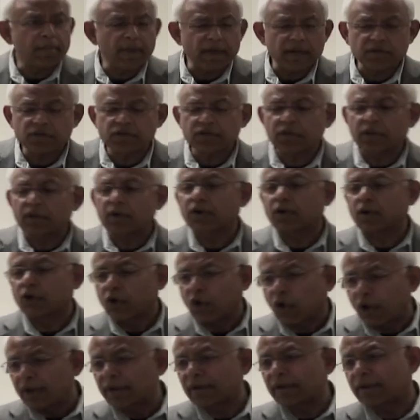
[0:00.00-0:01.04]
measure
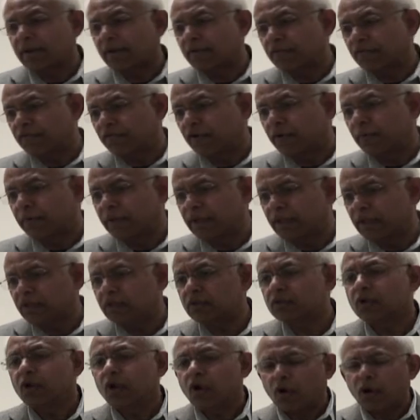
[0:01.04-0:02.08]

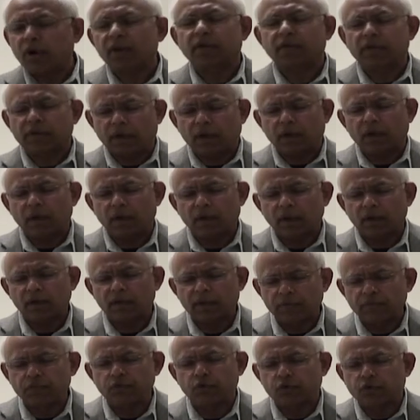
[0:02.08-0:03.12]
non-conformities, or
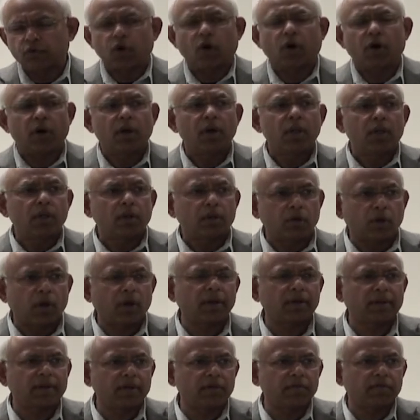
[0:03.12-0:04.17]
if you draw
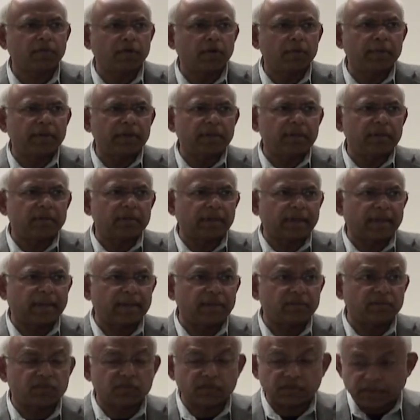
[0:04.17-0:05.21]
non-conformities
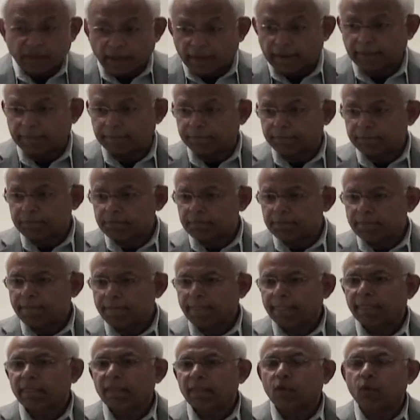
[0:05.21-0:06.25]
against time,
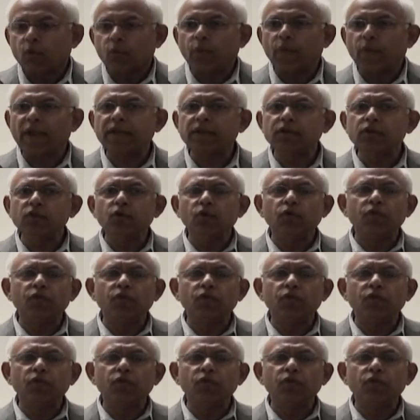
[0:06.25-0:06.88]
when